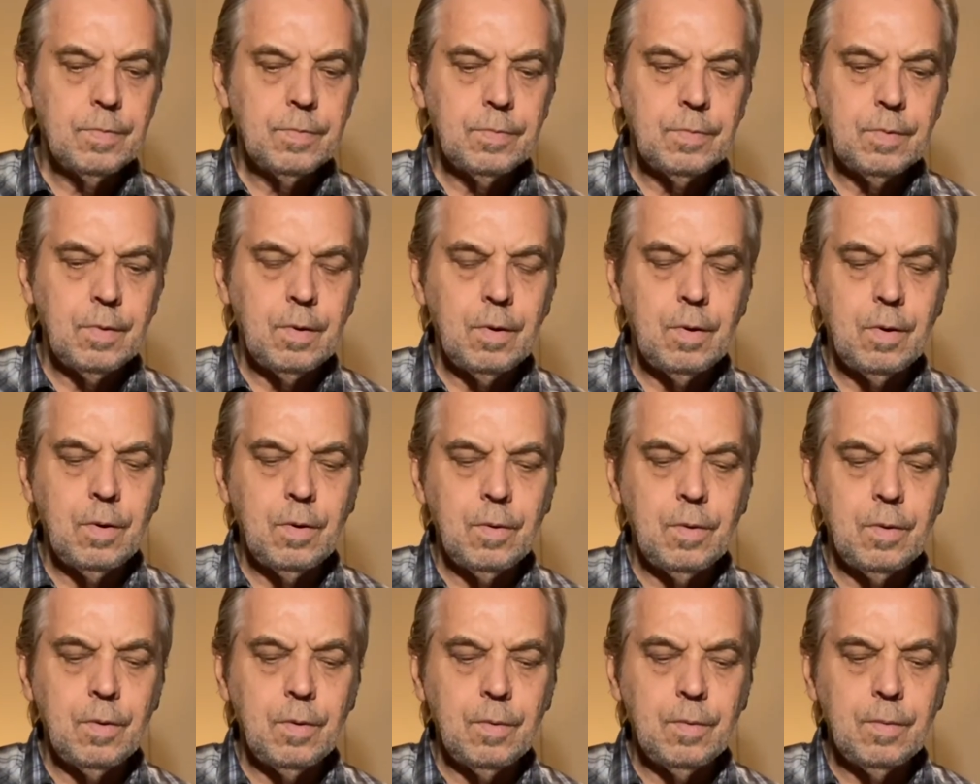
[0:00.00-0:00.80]

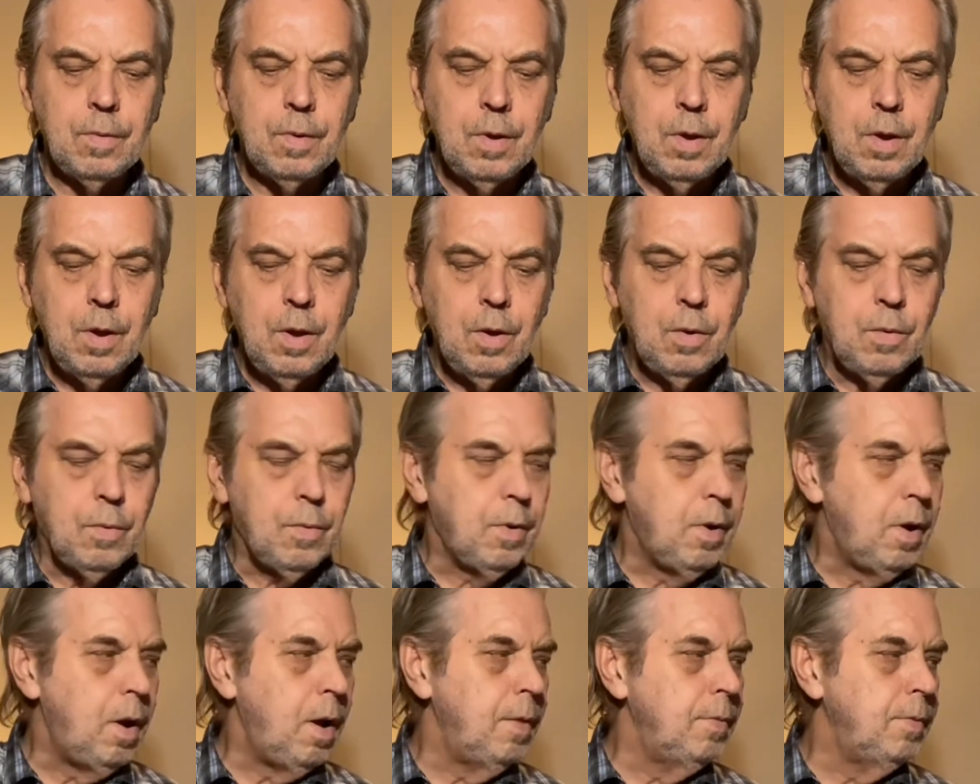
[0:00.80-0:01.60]
so
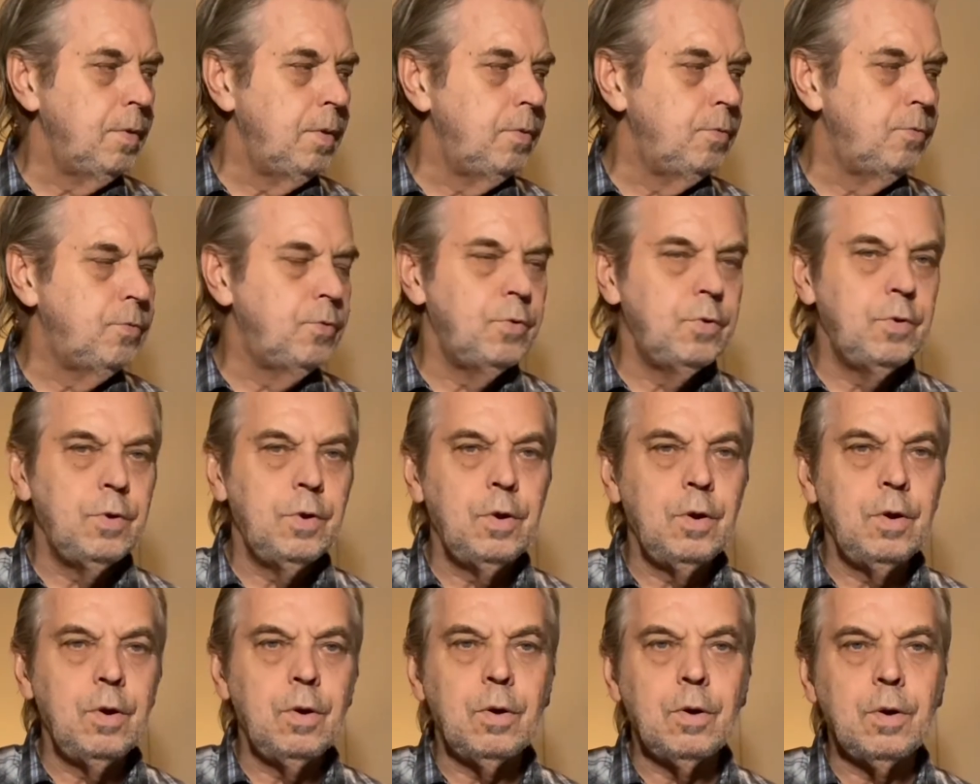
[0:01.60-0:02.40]
we're on the
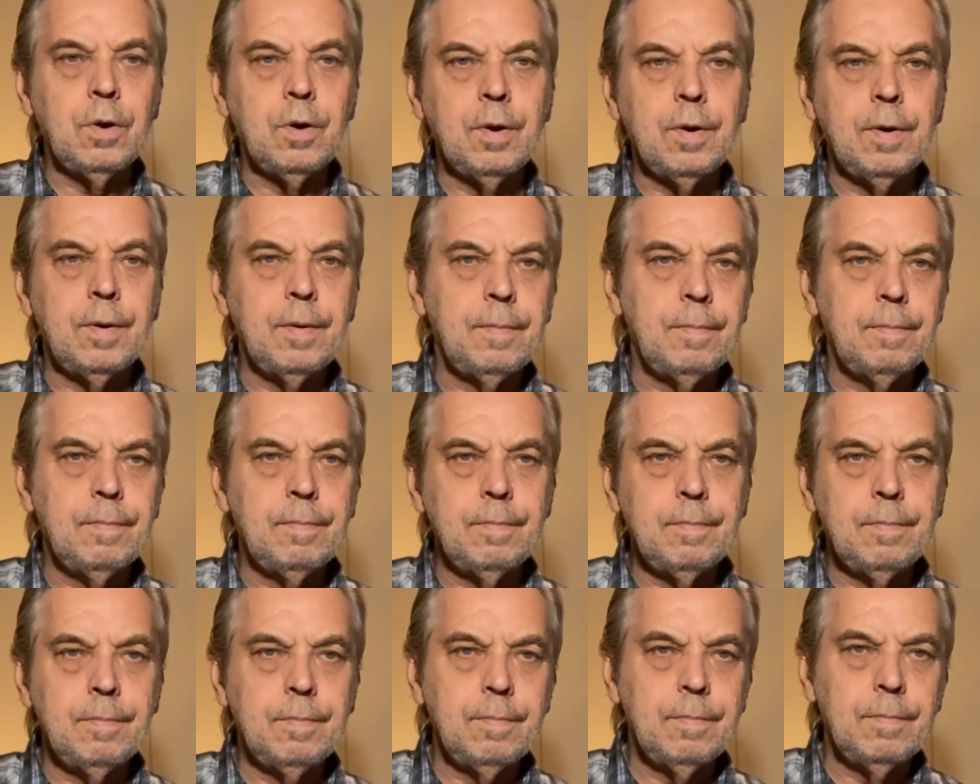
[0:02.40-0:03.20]
G, or
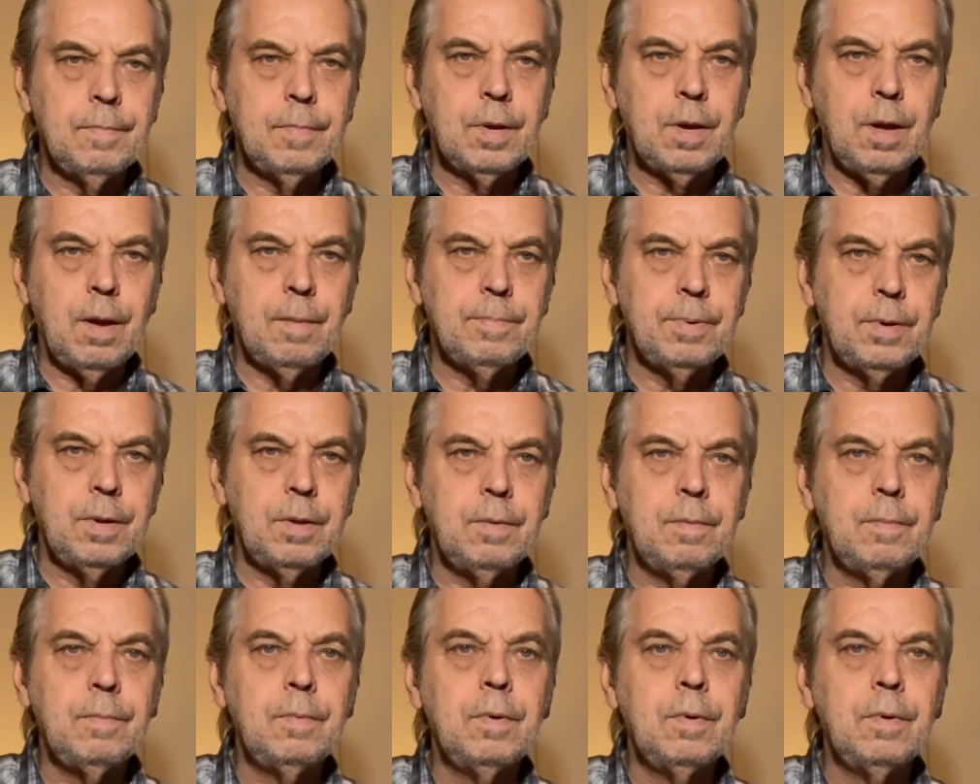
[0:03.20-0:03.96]
company,